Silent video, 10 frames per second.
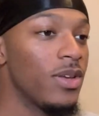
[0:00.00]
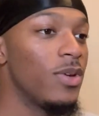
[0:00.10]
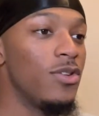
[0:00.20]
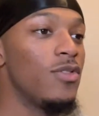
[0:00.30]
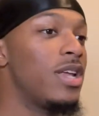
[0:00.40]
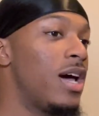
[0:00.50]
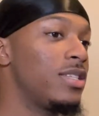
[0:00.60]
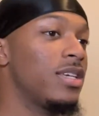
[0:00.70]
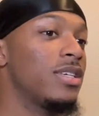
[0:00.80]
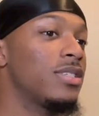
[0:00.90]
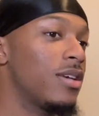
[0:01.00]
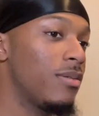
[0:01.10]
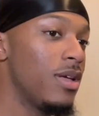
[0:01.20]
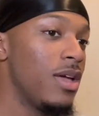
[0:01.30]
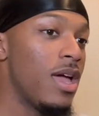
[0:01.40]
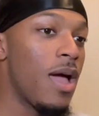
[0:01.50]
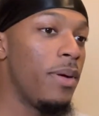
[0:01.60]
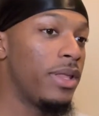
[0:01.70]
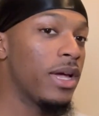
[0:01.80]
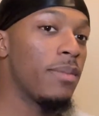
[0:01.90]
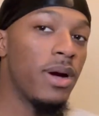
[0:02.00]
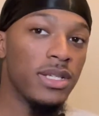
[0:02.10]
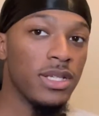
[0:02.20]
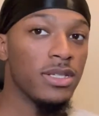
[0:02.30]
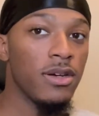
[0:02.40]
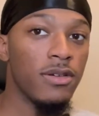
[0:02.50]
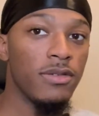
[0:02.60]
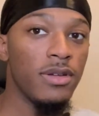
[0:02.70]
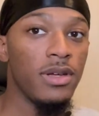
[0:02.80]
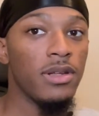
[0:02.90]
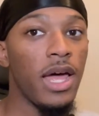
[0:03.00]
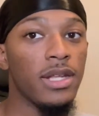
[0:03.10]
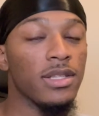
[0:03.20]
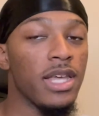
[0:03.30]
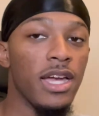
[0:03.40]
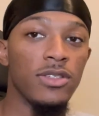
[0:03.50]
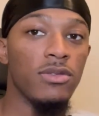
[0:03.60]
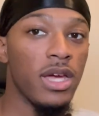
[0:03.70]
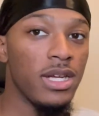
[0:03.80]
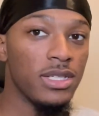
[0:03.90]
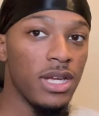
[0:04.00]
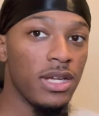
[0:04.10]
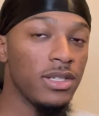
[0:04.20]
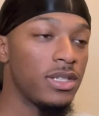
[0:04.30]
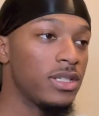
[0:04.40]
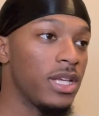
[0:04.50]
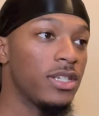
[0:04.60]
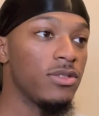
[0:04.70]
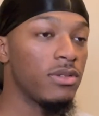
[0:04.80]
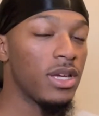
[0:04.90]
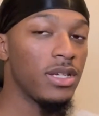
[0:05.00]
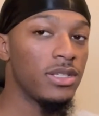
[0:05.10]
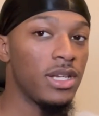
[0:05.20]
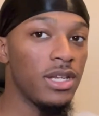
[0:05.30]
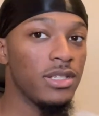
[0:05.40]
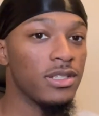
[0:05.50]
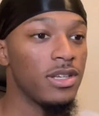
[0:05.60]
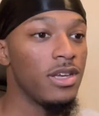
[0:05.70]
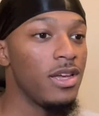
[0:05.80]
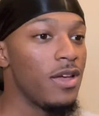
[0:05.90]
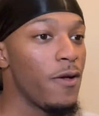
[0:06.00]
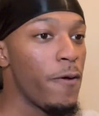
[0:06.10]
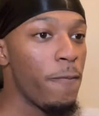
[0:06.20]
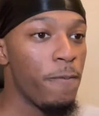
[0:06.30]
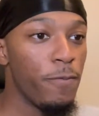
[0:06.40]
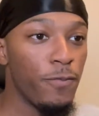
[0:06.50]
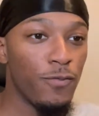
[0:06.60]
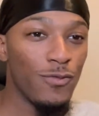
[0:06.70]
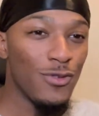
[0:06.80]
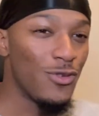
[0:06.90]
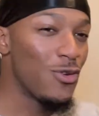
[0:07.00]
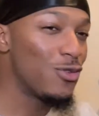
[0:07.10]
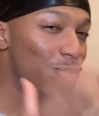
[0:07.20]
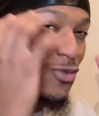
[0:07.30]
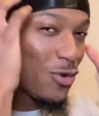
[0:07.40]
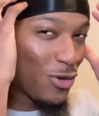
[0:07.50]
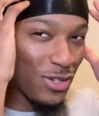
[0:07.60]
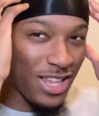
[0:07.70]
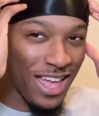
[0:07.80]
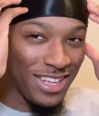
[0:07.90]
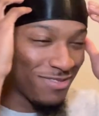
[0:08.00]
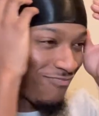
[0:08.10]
when you realize and accept everything about yourself, like the things you can't change and the things you can change, you're gonna